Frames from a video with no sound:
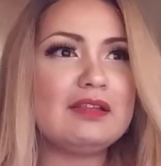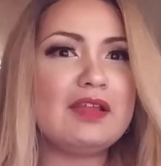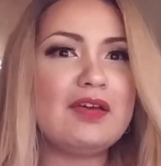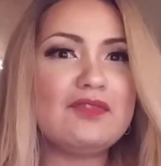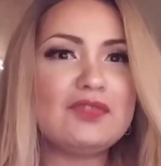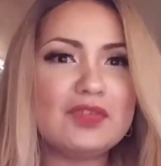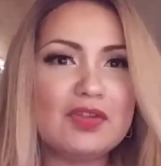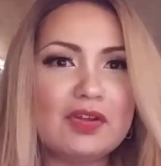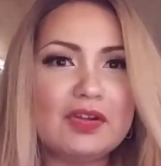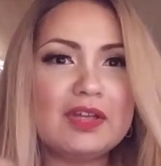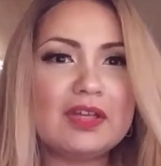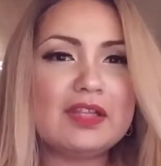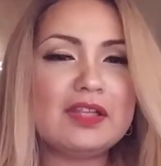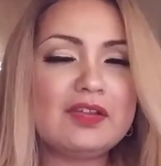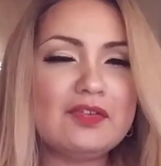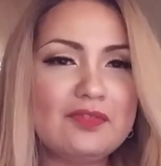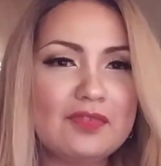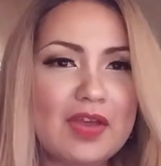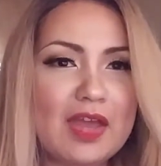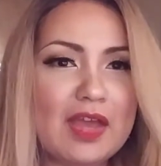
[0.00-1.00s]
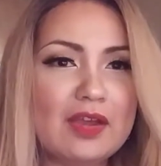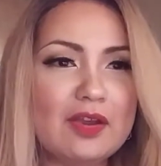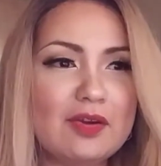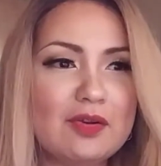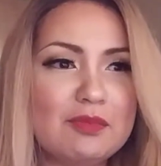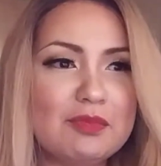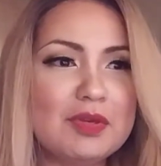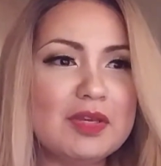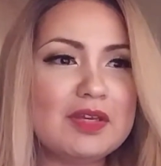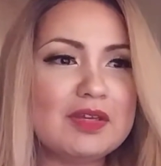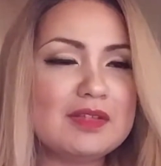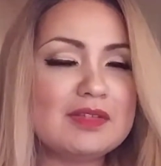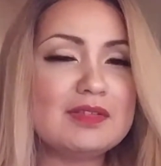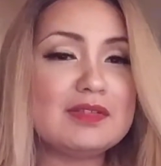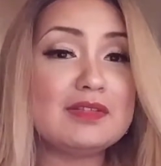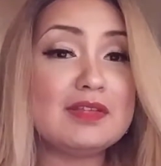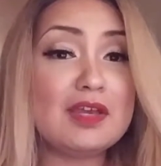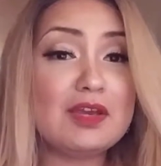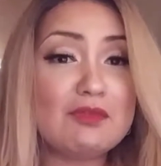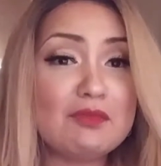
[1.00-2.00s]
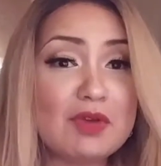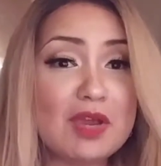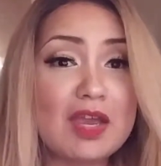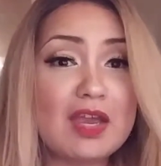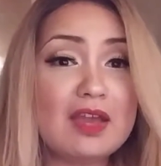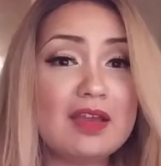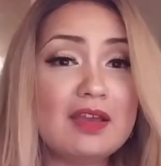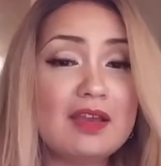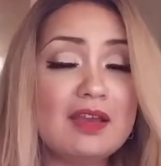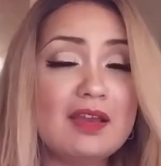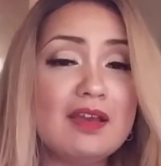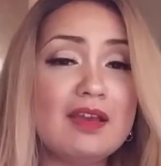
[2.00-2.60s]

left on a cliffhanger because stingray